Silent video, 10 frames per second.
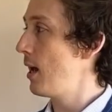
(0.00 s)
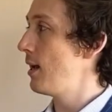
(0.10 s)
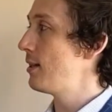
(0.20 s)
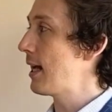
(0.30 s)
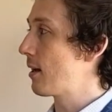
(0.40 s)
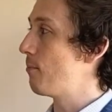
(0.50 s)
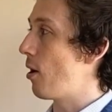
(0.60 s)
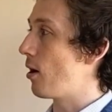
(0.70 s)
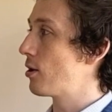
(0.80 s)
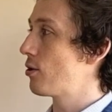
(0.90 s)
Second
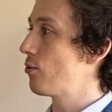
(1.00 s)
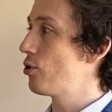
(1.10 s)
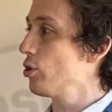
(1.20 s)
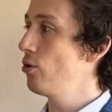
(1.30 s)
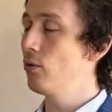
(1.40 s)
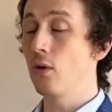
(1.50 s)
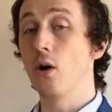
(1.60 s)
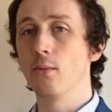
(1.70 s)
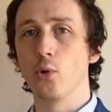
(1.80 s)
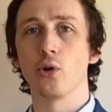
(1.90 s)
part, so two
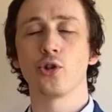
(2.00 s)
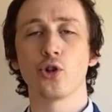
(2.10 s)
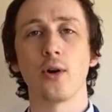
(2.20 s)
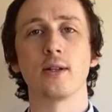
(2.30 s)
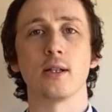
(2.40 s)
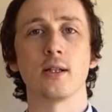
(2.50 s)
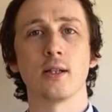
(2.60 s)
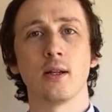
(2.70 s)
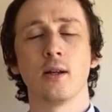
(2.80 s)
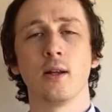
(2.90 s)
or more choices.